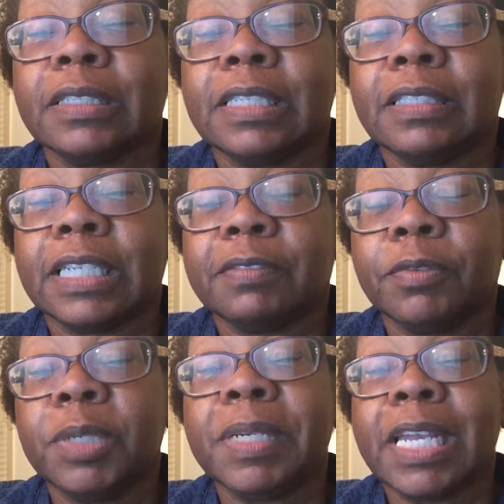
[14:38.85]
says the
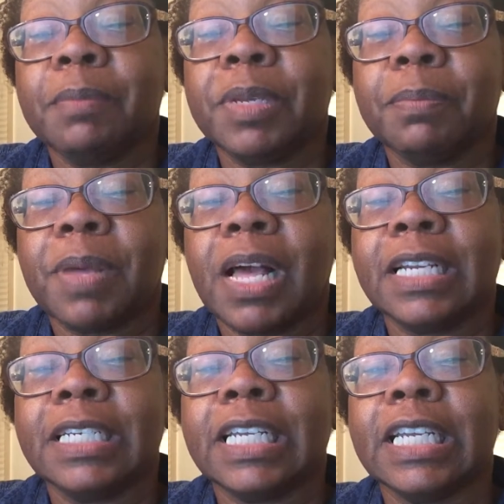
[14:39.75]
agreement can be
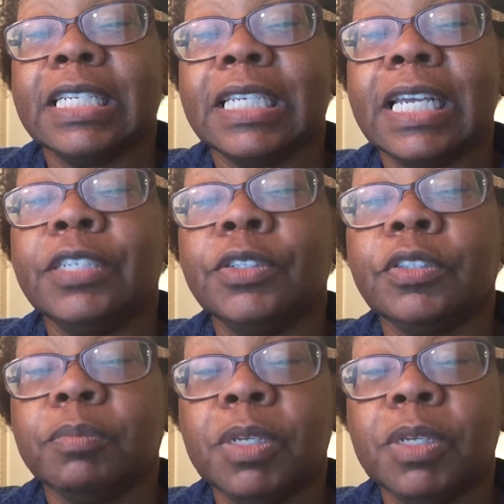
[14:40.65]
embodied in letters,